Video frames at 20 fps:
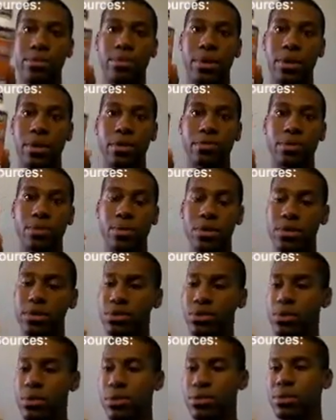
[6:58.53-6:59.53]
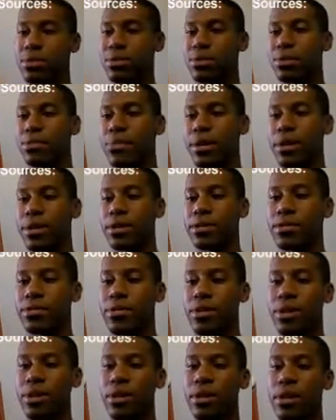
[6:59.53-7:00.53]
my number 1 source,
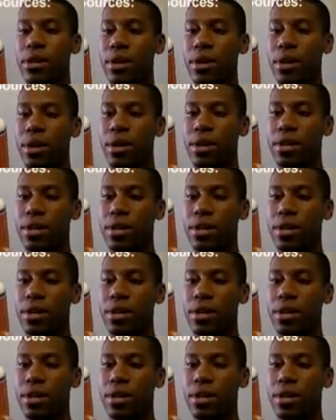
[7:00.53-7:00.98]
omega-3, you